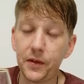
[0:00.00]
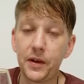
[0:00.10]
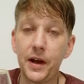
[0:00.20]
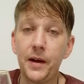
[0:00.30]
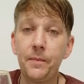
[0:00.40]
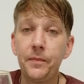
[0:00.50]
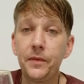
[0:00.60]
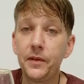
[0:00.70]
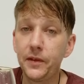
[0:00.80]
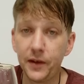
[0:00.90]
Okay?
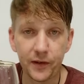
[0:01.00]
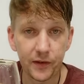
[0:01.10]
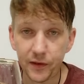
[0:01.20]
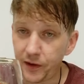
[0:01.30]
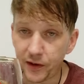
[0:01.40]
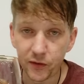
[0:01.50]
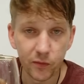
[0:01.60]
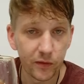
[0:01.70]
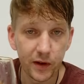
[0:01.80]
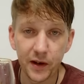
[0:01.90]
This
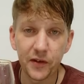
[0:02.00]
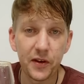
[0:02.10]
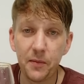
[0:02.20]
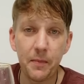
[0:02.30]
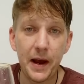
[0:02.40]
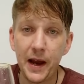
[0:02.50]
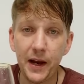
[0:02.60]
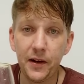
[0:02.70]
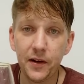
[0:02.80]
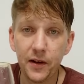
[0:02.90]
isn't
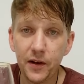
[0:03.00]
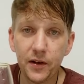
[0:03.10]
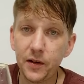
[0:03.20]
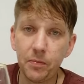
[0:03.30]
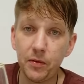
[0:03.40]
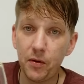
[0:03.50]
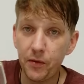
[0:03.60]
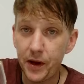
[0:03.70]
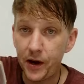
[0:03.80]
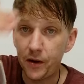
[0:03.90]
made to
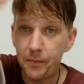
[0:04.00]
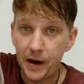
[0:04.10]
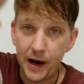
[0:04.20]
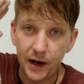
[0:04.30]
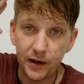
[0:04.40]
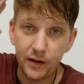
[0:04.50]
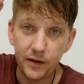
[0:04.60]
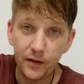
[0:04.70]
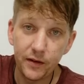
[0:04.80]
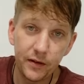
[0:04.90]
blow the hair back,
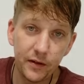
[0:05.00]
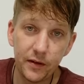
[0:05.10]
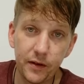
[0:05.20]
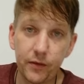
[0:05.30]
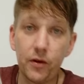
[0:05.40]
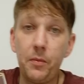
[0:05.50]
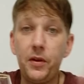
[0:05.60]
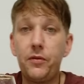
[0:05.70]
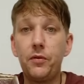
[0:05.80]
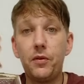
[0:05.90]
throw
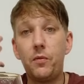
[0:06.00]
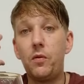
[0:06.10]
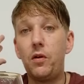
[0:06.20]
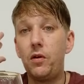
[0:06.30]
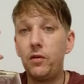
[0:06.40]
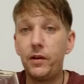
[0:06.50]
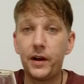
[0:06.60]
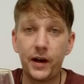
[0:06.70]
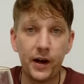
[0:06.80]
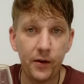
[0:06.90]
me through the wall,
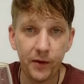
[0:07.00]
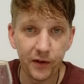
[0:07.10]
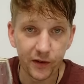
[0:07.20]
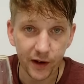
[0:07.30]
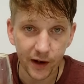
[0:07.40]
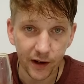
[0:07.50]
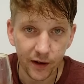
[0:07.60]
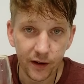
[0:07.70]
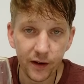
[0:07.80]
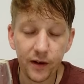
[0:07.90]
like I always say.
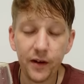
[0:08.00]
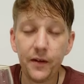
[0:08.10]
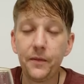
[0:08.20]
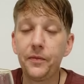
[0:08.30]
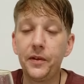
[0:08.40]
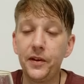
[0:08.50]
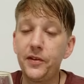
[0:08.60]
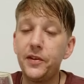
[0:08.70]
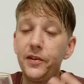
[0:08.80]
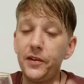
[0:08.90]

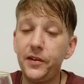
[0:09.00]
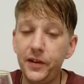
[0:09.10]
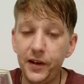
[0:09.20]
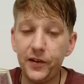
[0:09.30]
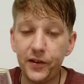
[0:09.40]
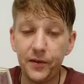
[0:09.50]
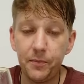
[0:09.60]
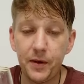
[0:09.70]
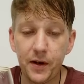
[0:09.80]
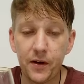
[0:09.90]
This is a
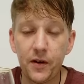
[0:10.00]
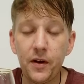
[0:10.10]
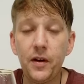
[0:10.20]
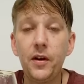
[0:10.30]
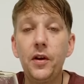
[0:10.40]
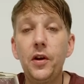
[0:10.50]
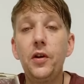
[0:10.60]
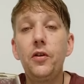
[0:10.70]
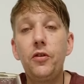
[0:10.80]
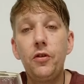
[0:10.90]
decent beer
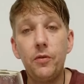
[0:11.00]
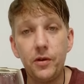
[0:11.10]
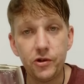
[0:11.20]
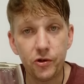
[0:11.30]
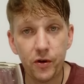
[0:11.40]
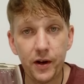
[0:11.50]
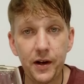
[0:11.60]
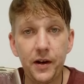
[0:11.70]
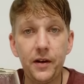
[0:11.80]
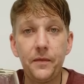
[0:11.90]
to
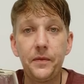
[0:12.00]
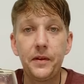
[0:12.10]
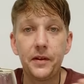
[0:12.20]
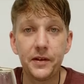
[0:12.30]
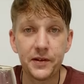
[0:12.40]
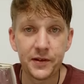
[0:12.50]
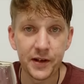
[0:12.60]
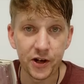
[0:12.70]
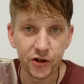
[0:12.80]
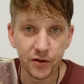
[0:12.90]
enjoy
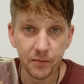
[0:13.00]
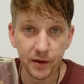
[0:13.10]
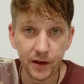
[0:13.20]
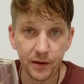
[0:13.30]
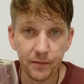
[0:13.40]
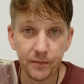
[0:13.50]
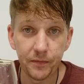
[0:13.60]
sessionably.